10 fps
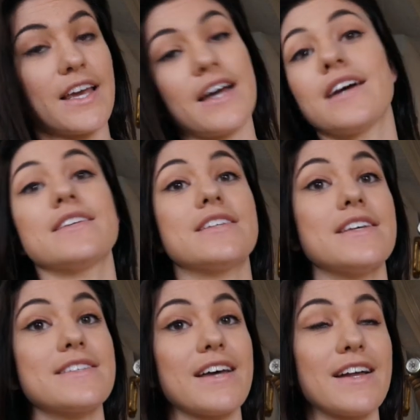And
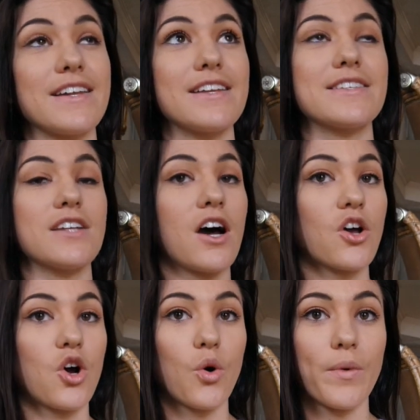he said it is
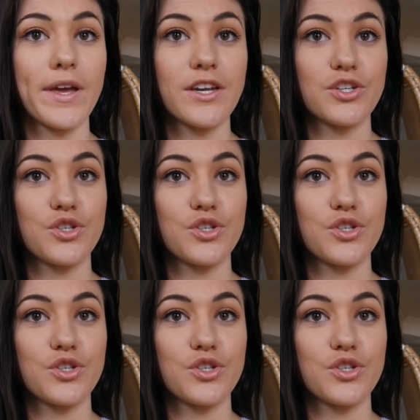not going